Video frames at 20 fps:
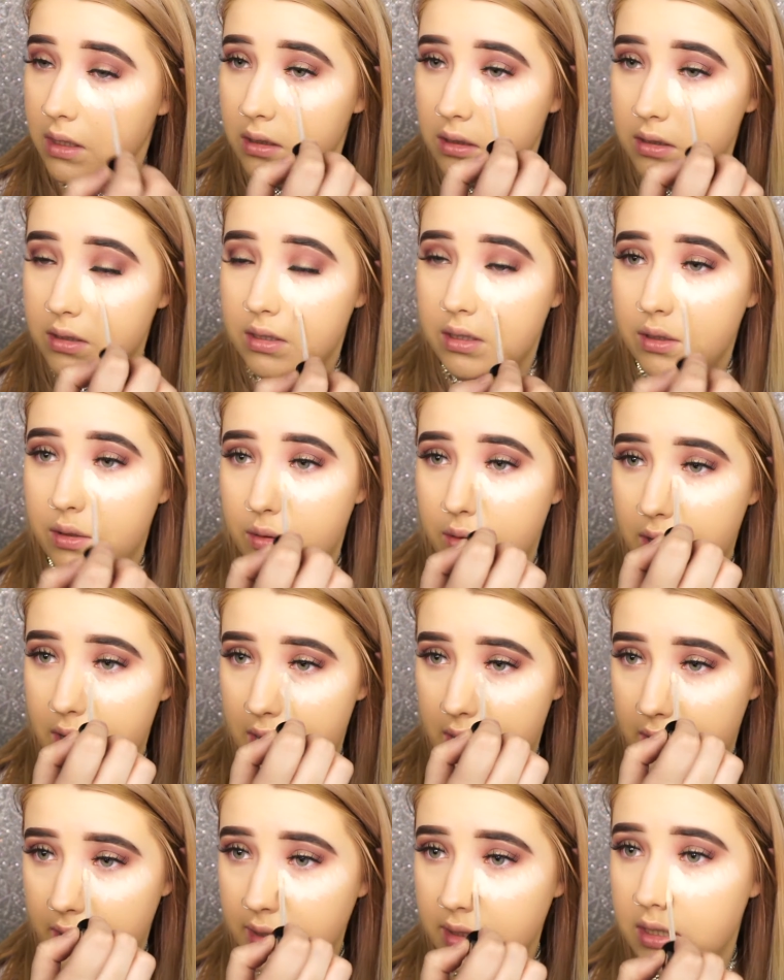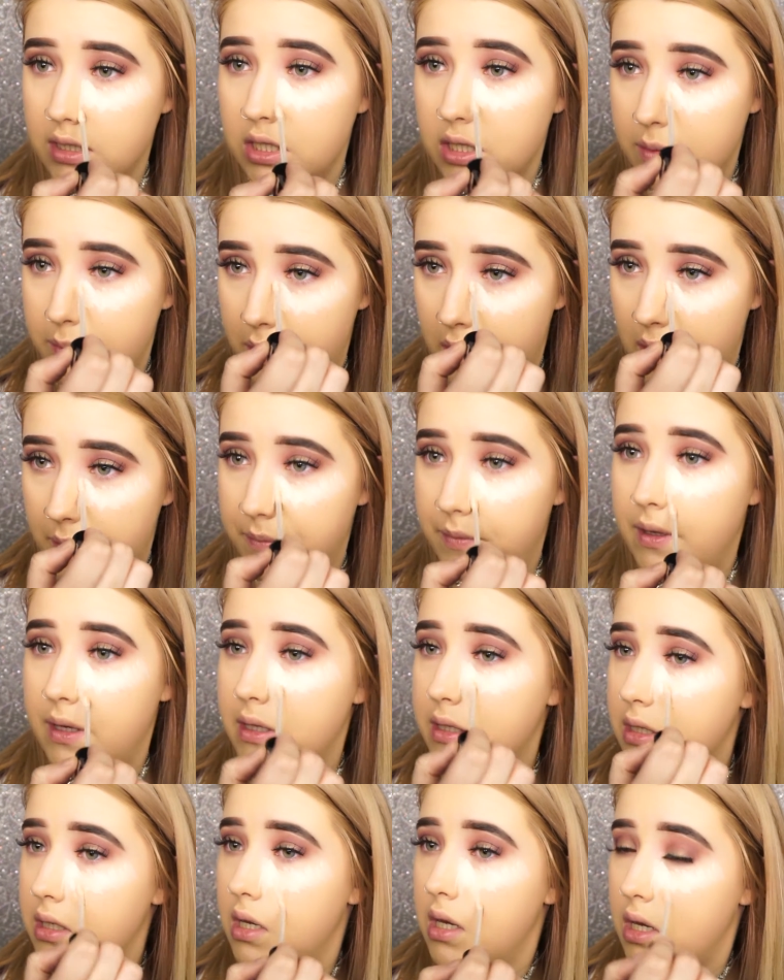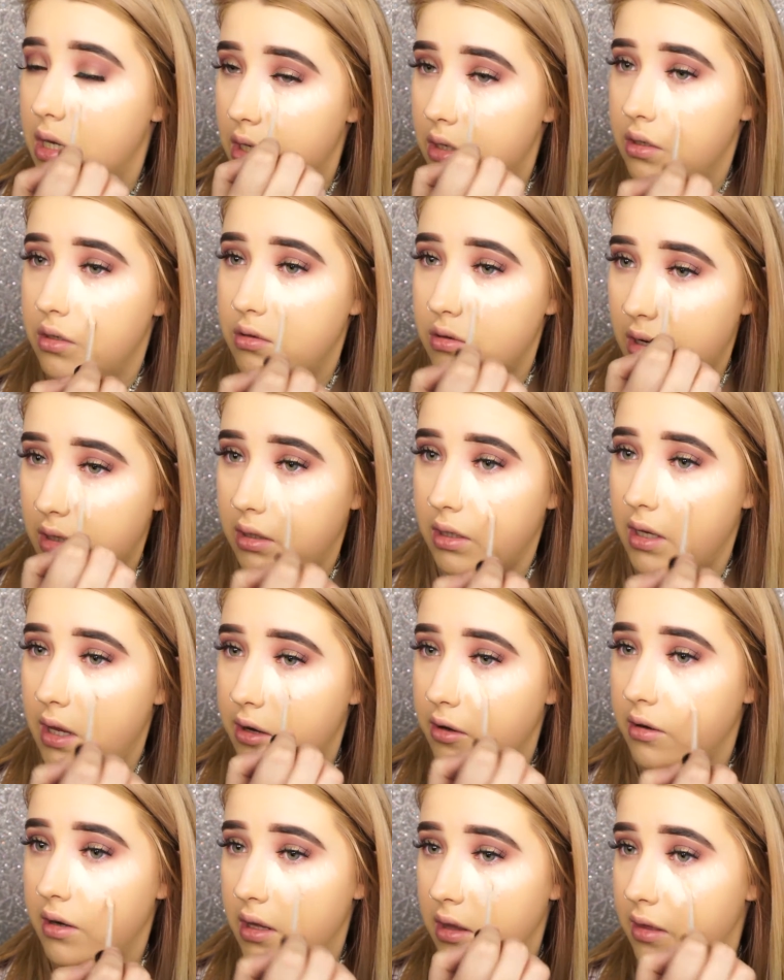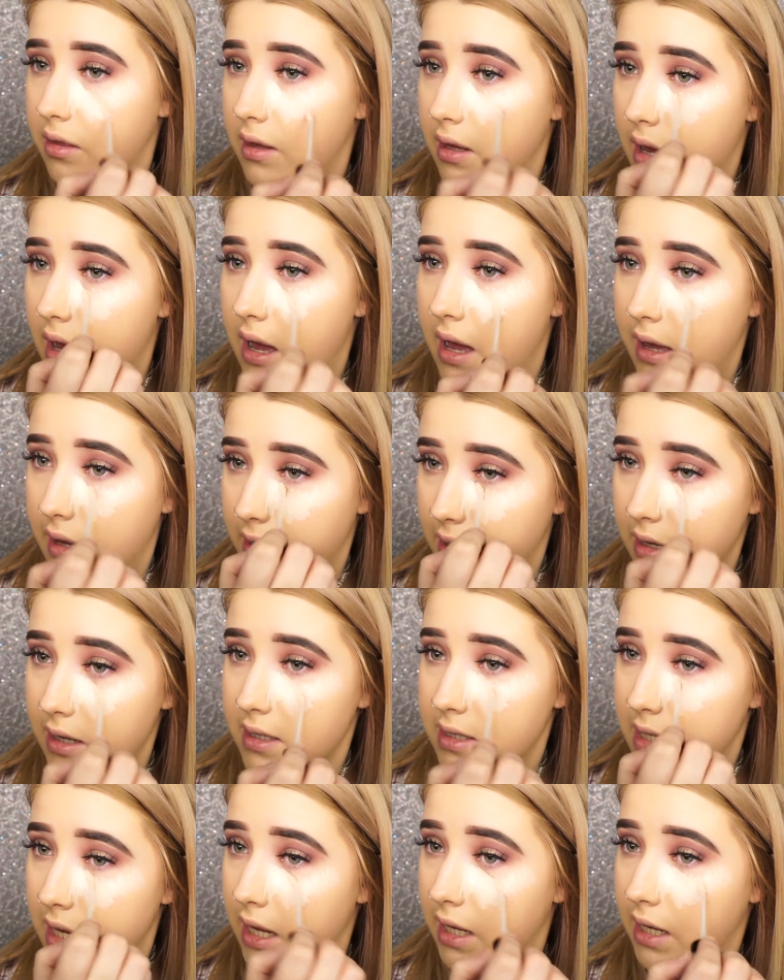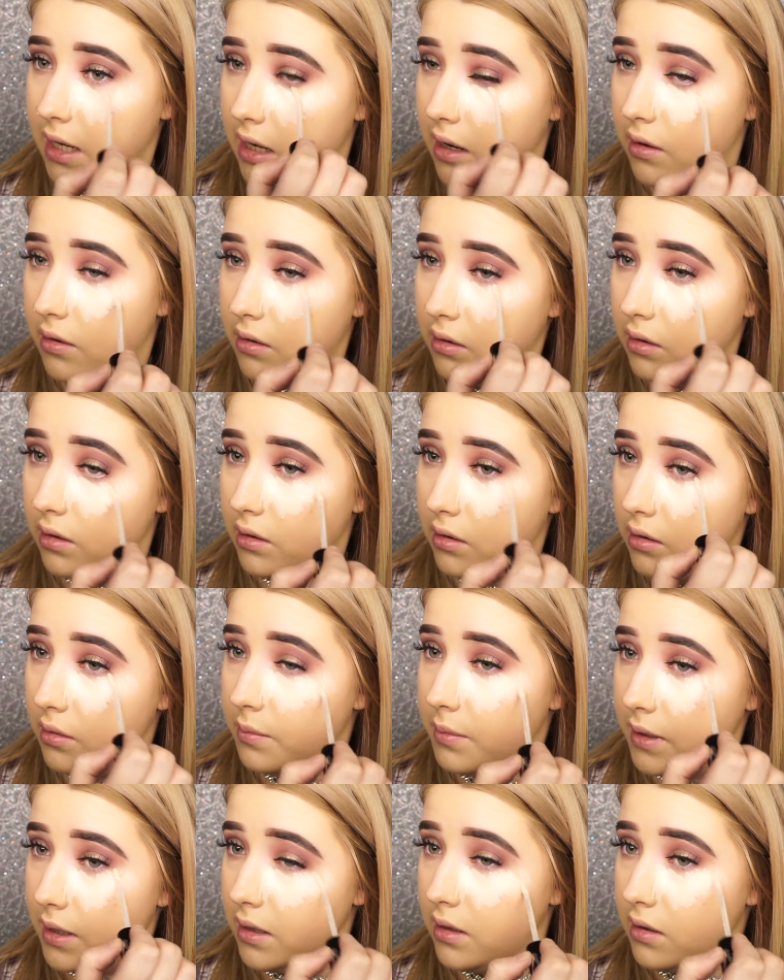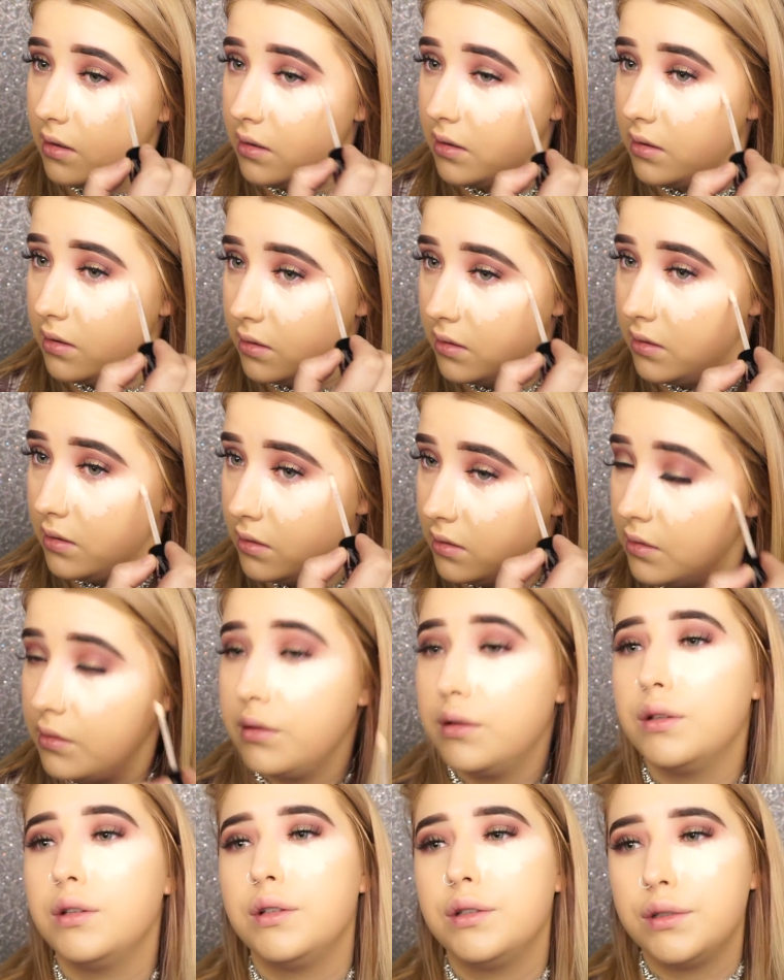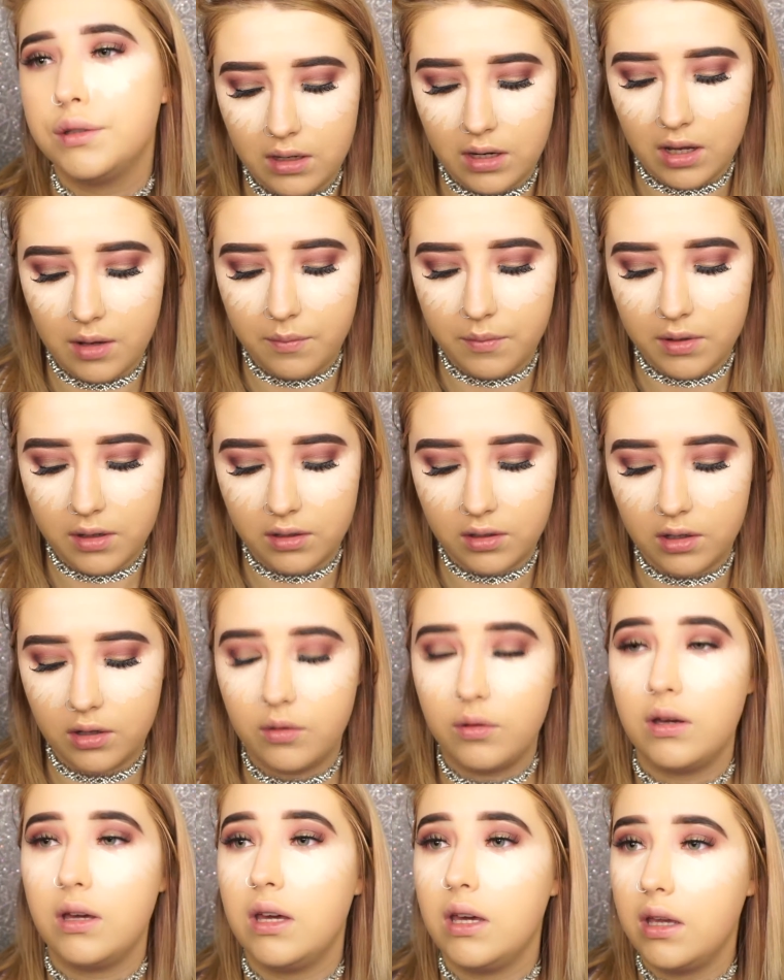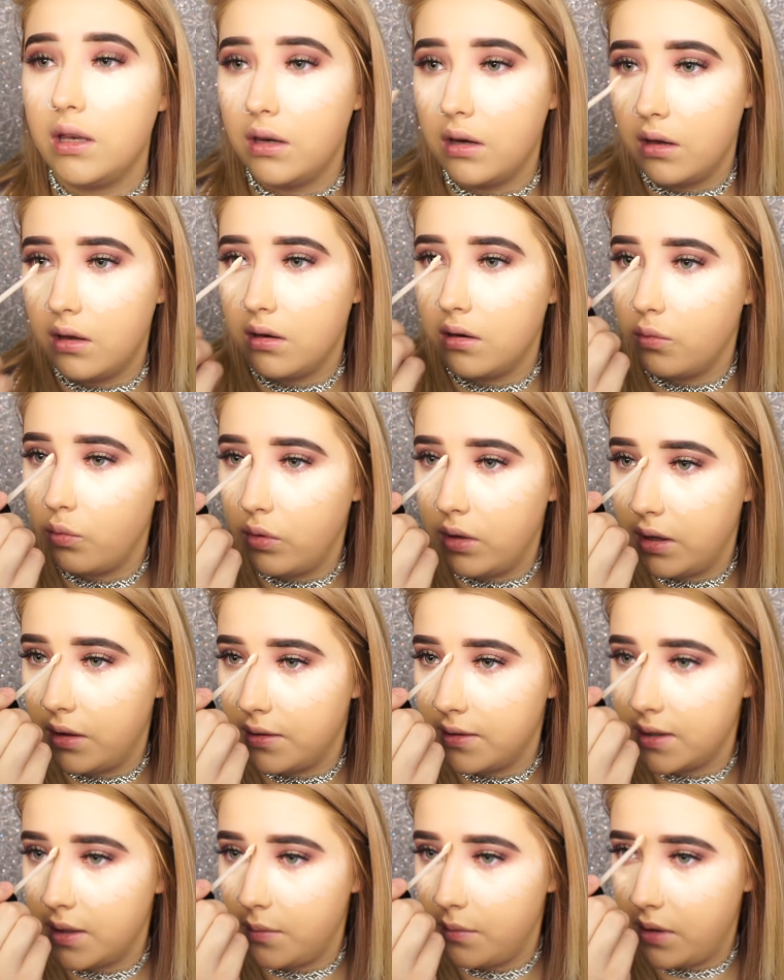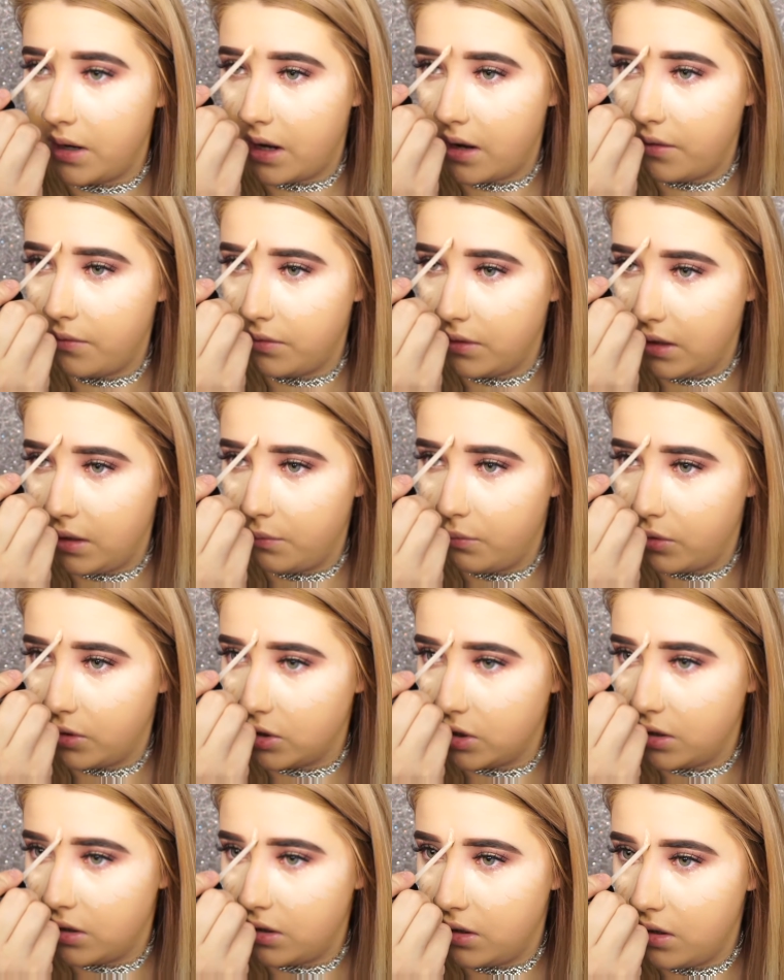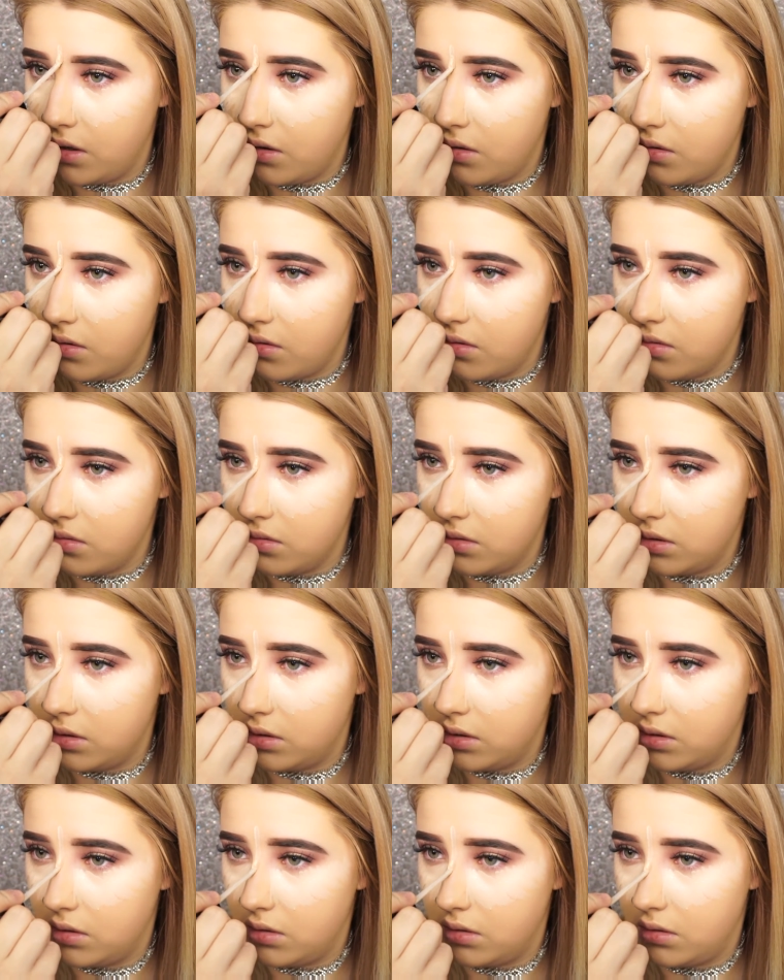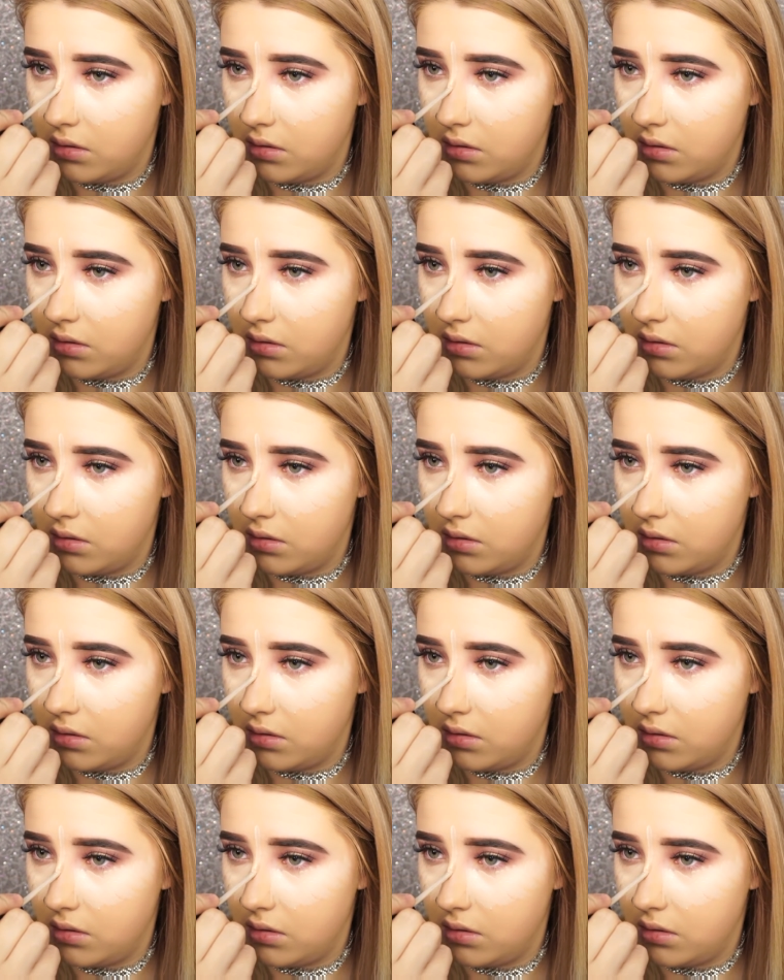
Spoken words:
So I like to just pop this directly underneath the eye and kind of take it out a little bit. Now I'm going to go in with some down the bridge of the nose,